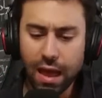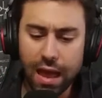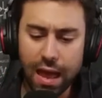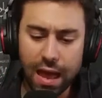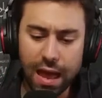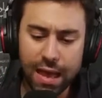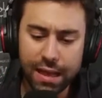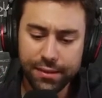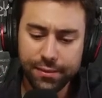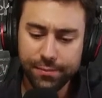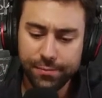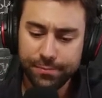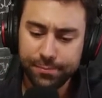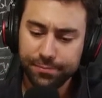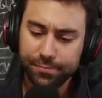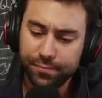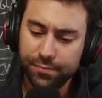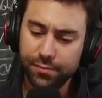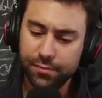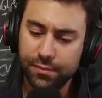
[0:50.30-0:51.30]
And
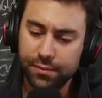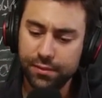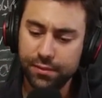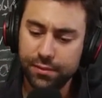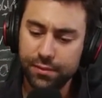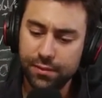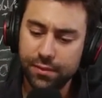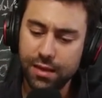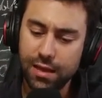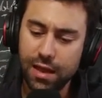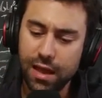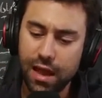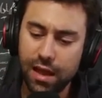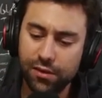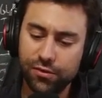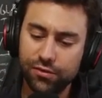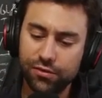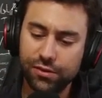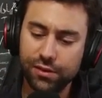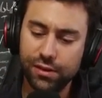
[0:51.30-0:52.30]
they
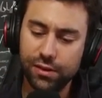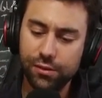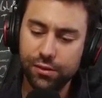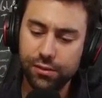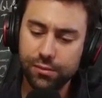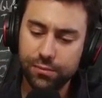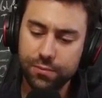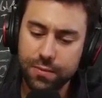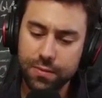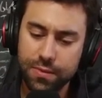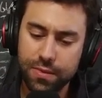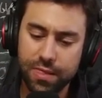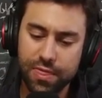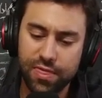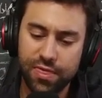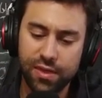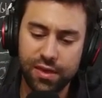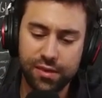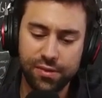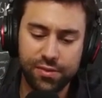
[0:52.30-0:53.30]
actually
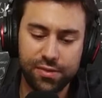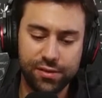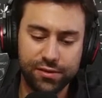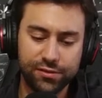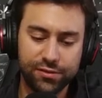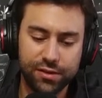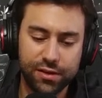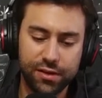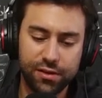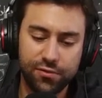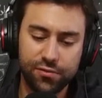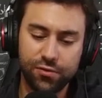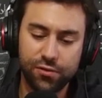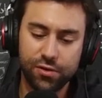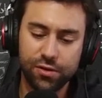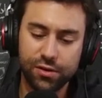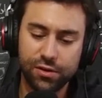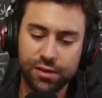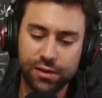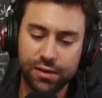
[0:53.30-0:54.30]
did this study
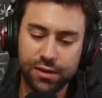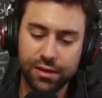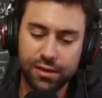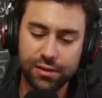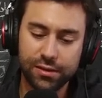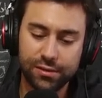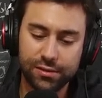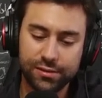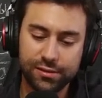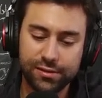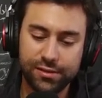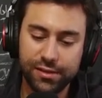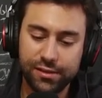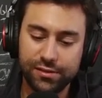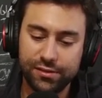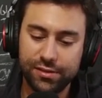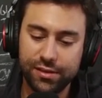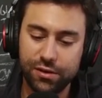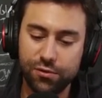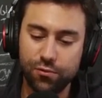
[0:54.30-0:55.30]
for
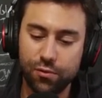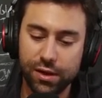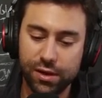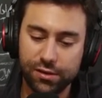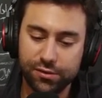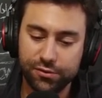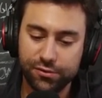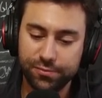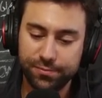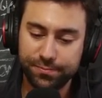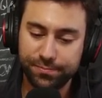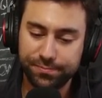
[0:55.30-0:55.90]
16 weeks.